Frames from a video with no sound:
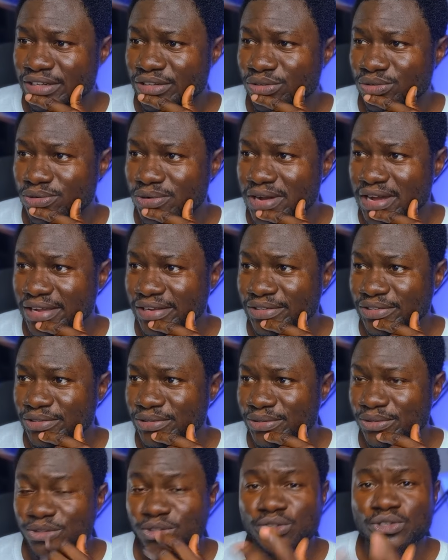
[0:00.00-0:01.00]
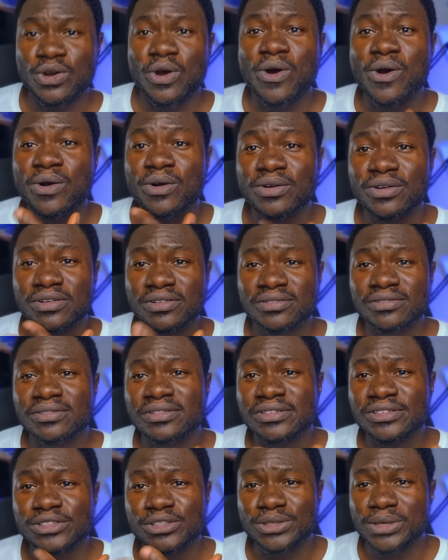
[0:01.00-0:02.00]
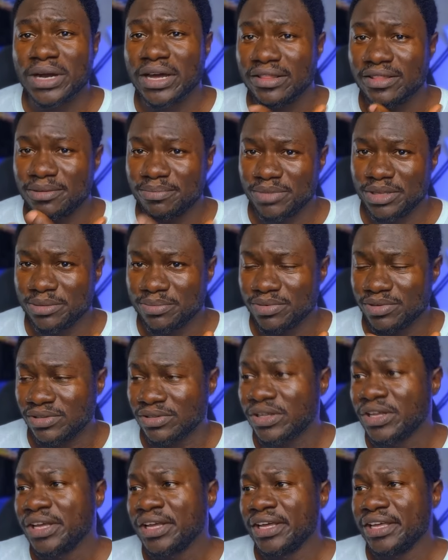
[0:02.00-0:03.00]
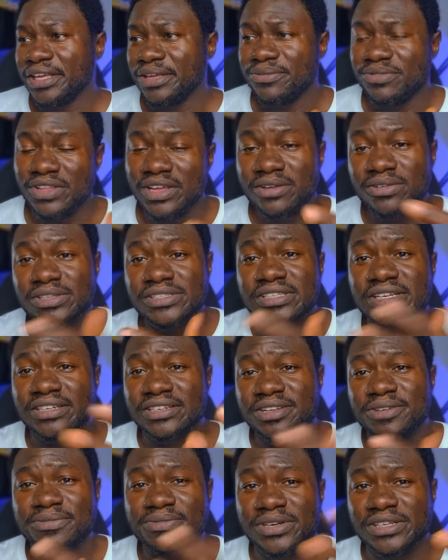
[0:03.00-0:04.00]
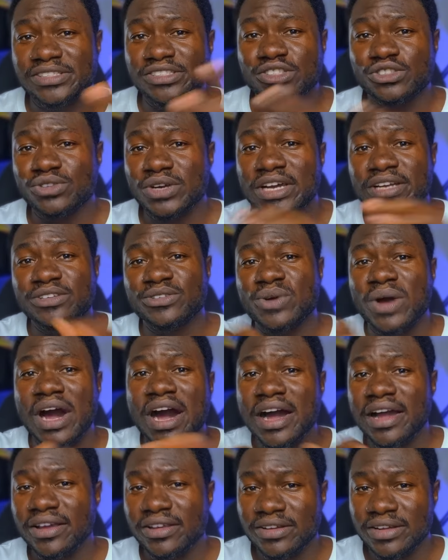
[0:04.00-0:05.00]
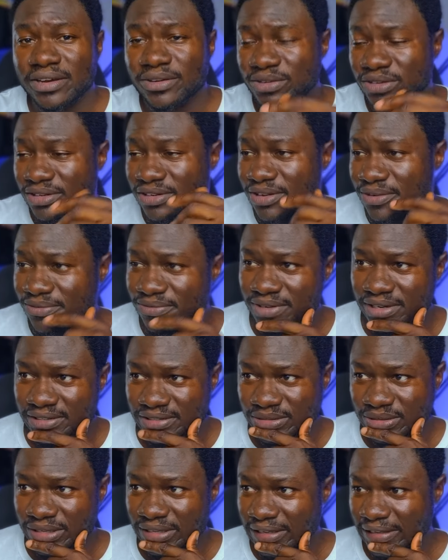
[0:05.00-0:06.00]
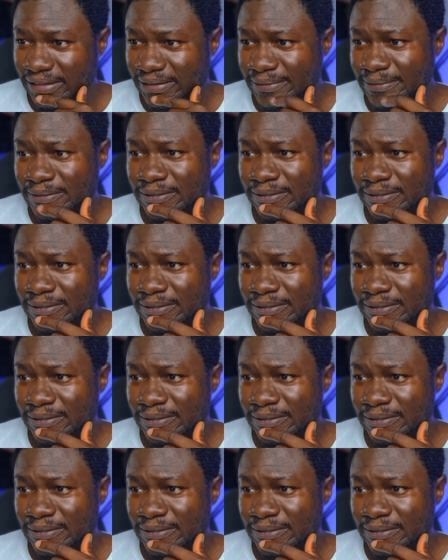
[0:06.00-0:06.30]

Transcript: Try to talk to other people. If there is a difference, try to iron out the difference, okay?